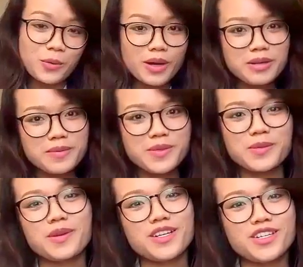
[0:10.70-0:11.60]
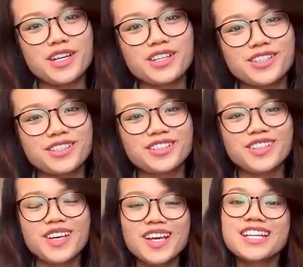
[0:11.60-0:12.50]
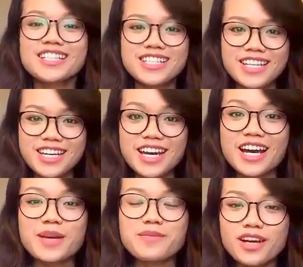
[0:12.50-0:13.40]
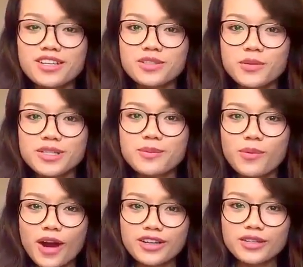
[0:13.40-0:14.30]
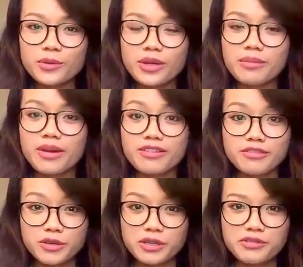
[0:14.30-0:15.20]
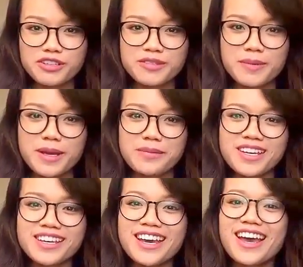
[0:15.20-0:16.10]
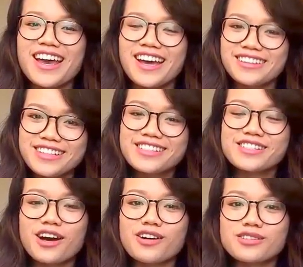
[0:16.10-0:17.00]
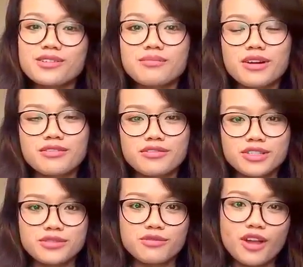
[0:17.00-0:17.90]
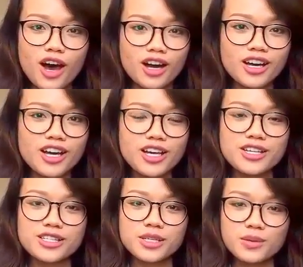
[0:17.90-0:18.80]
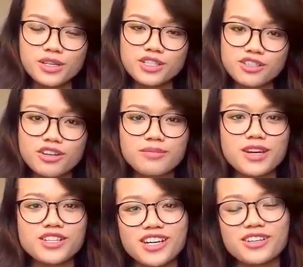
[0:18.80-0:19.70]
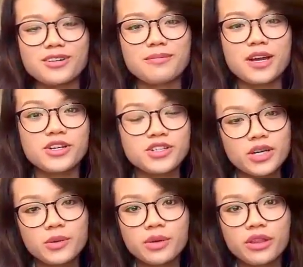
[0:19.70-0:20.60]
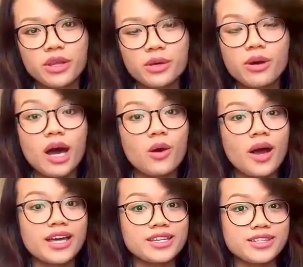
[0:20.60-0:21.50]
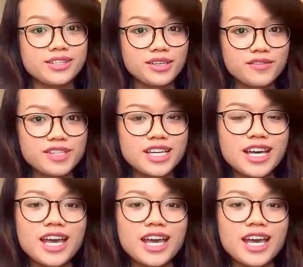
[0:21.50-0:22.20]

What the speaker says: Welcome to my channel. Today I am 19 weeks pregnant with my very first baby, and this is also my first vlog. So I want to start my channel by sharing with you how I conceived